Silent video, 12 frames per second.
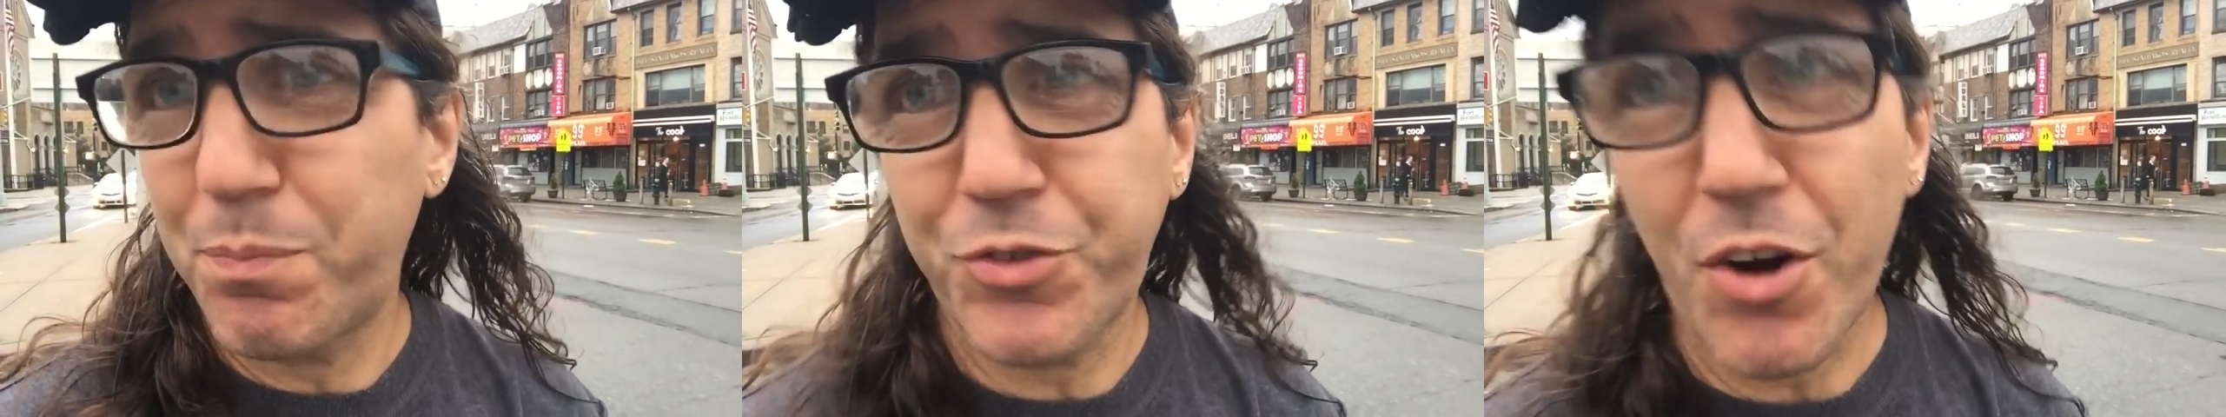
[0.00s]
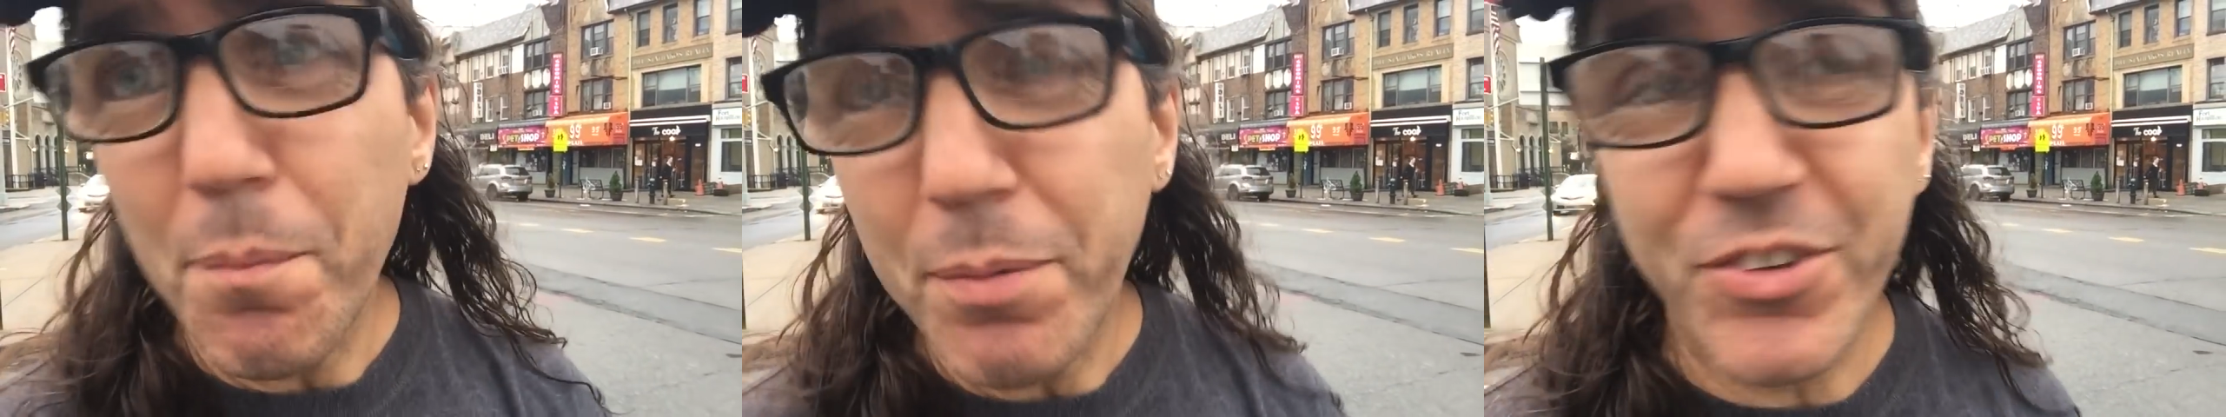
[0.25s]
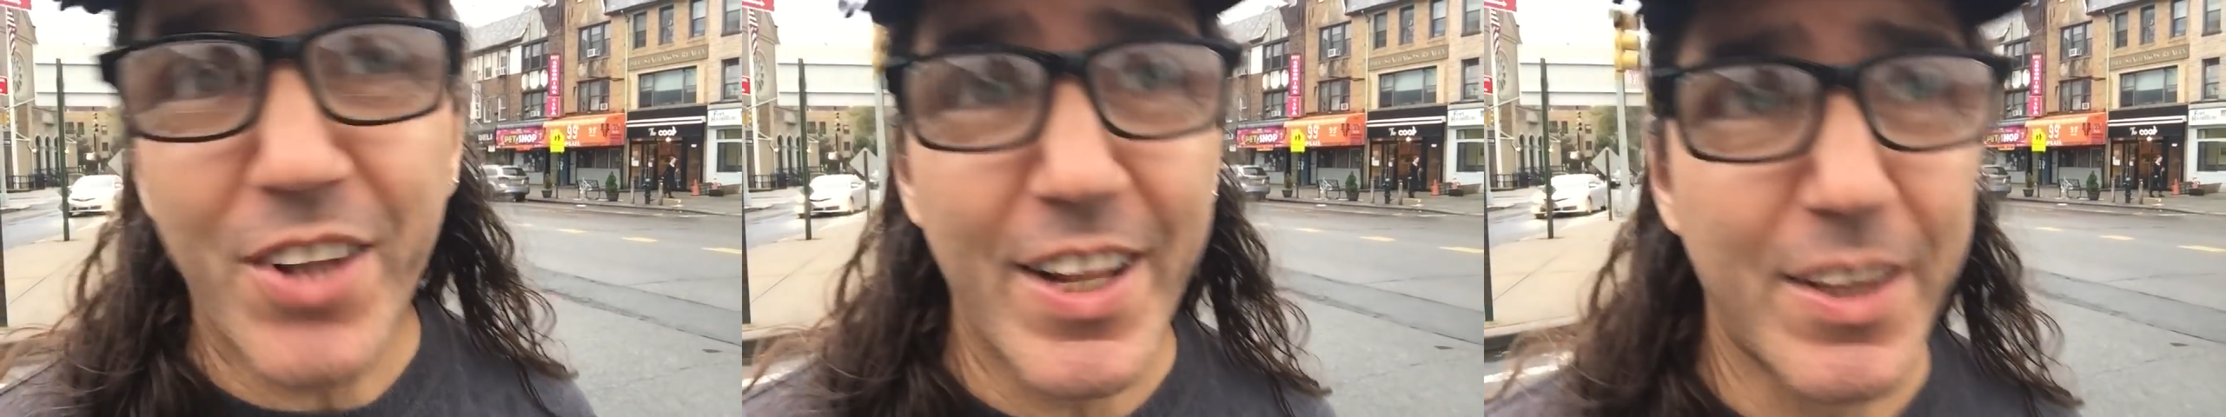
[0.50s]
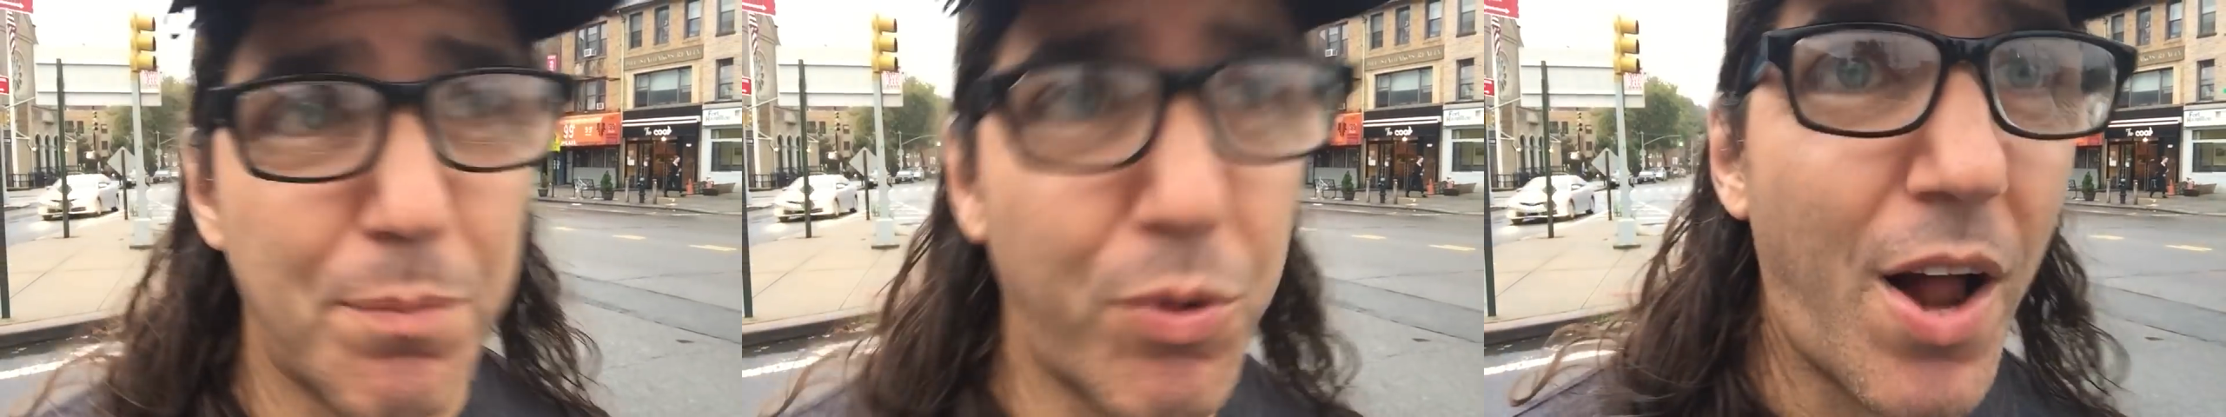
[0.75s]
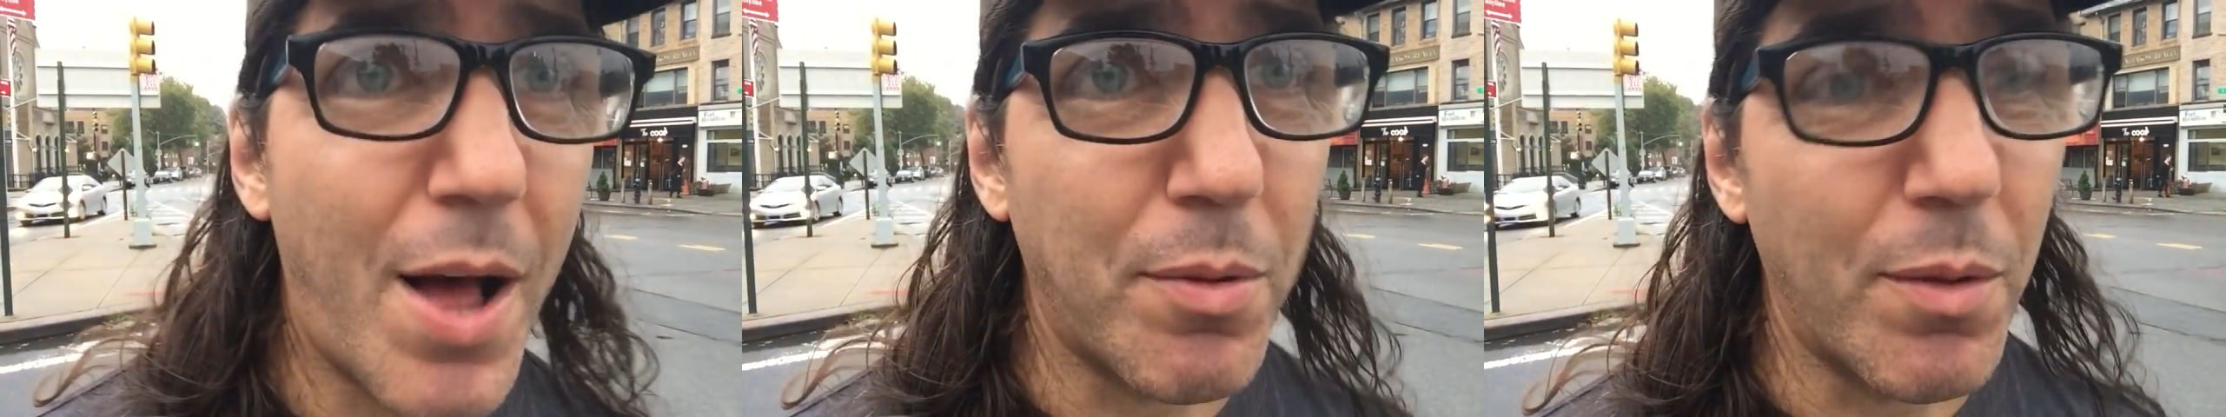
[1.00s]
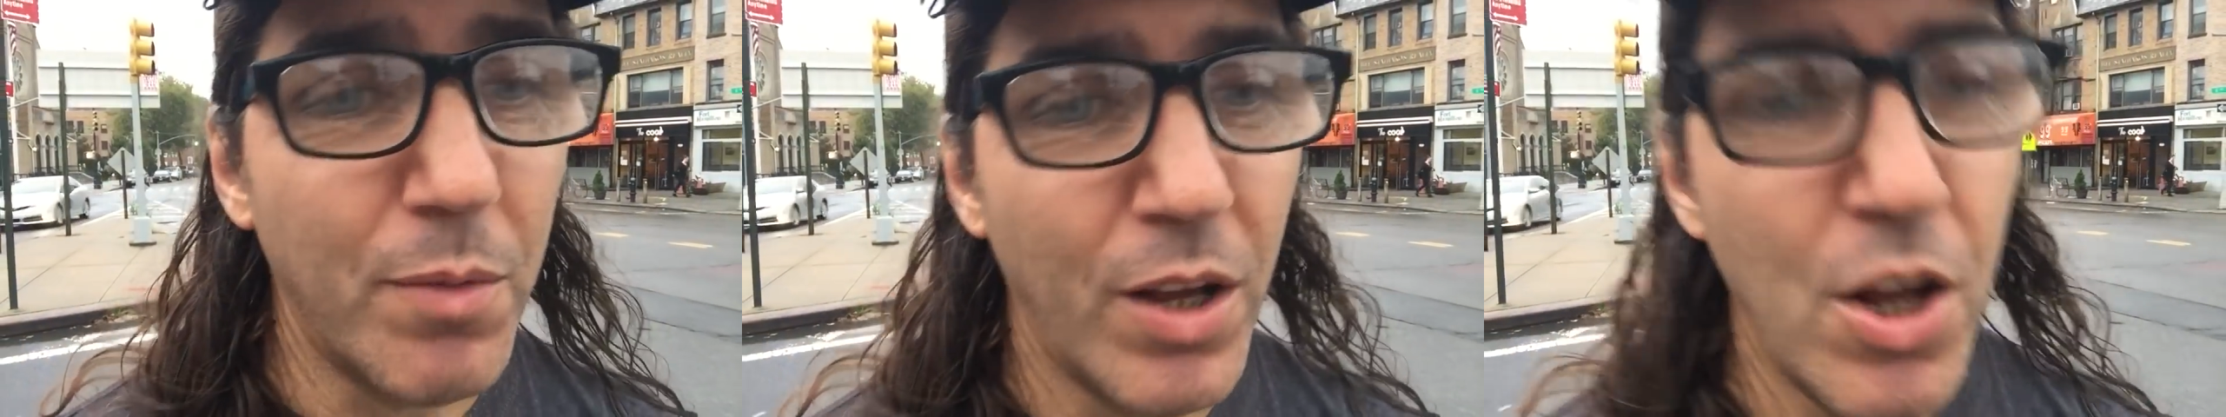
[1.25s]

Trump is not the problem.